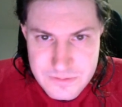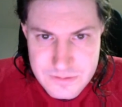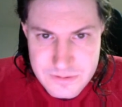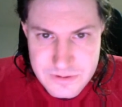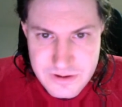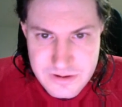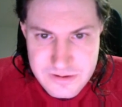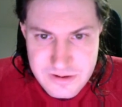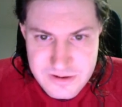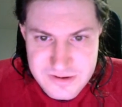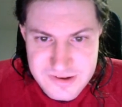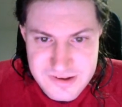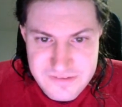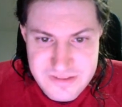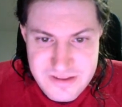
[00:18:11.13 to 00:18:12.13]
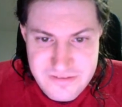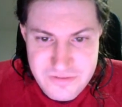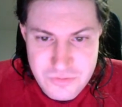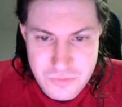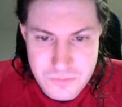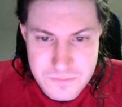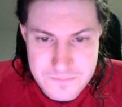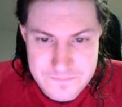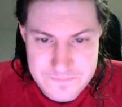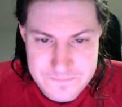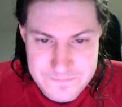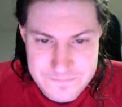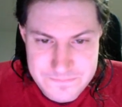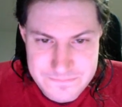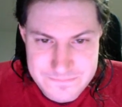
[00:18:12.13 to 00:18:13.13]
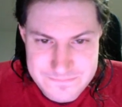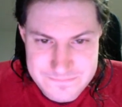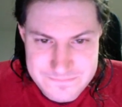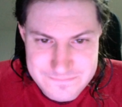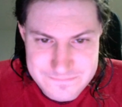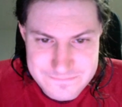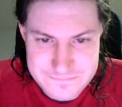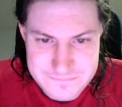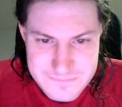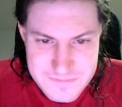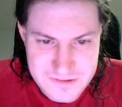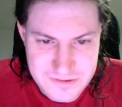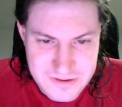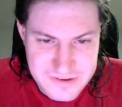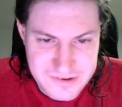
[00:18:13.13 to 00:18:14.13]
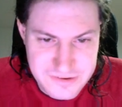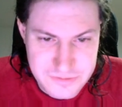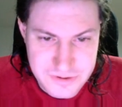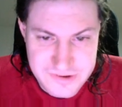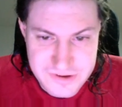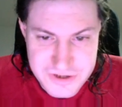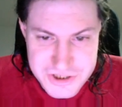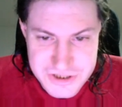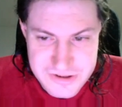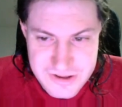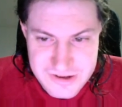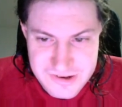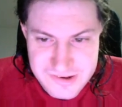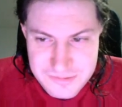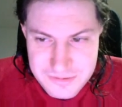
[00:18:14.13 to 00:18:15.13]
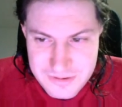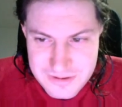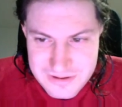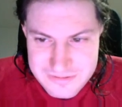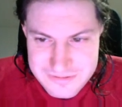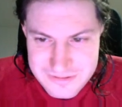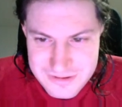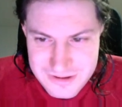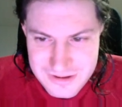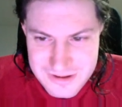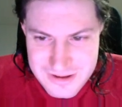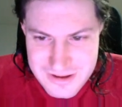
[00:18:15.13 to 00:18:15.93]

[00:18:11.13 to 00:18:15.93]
and yeah, 7th Avenue. So that's a train station. That is the level.